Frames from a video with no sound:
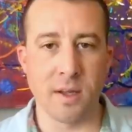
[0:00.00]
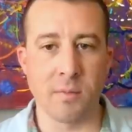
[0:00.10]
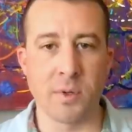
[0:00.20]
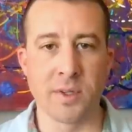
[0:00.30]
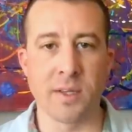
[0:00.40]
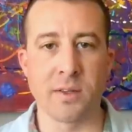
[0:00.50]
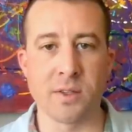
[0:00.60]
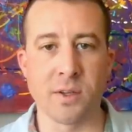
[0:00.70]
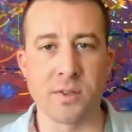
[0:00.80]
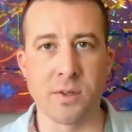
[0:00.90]
and building,
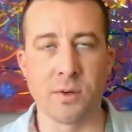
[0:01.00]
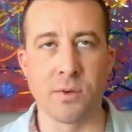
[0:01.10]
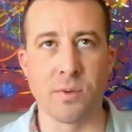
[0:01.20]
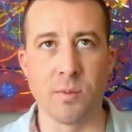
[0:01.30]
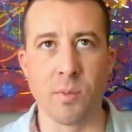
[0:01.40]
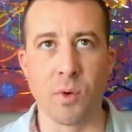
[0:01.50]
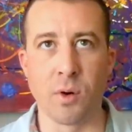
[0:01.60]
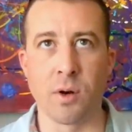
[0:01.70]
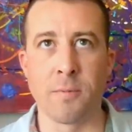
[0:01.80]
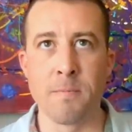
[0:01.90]
there's also
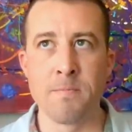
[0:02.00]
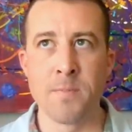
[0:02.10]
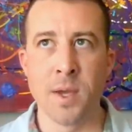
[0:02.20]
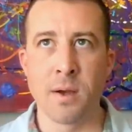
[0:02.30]
more,